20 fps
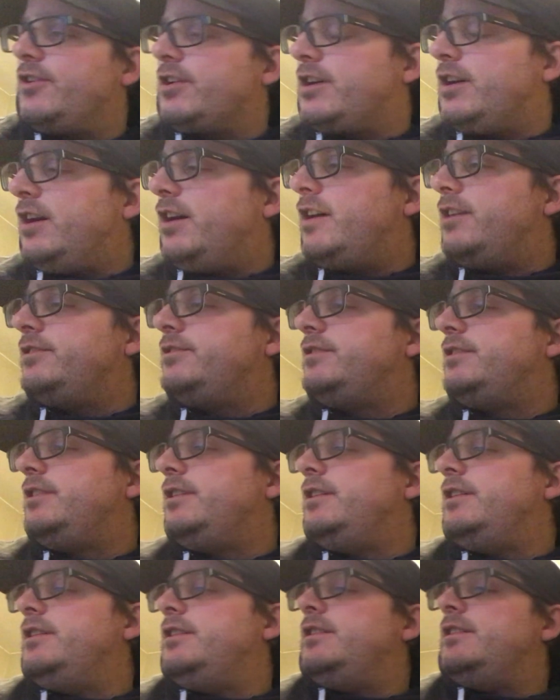the cards.
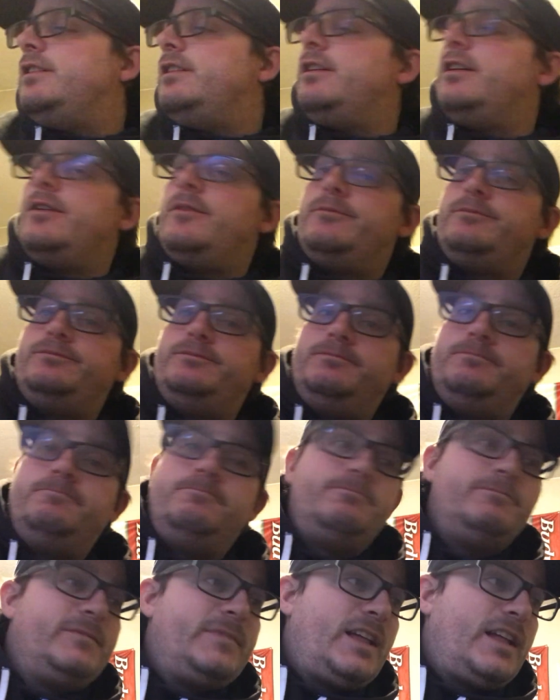Um,
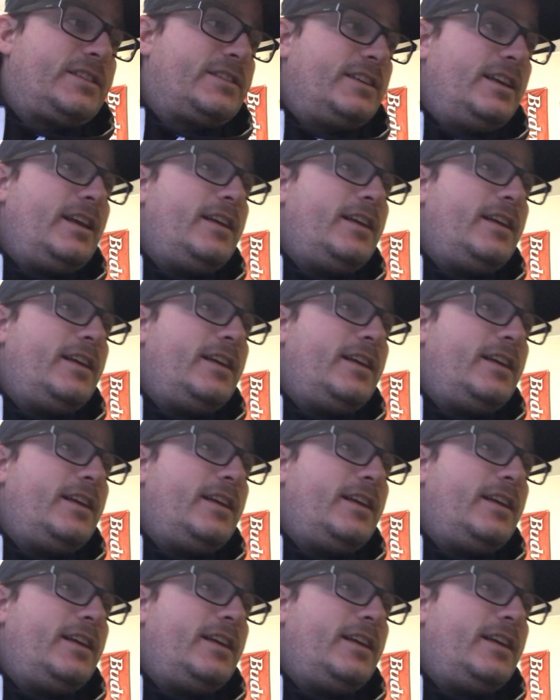that's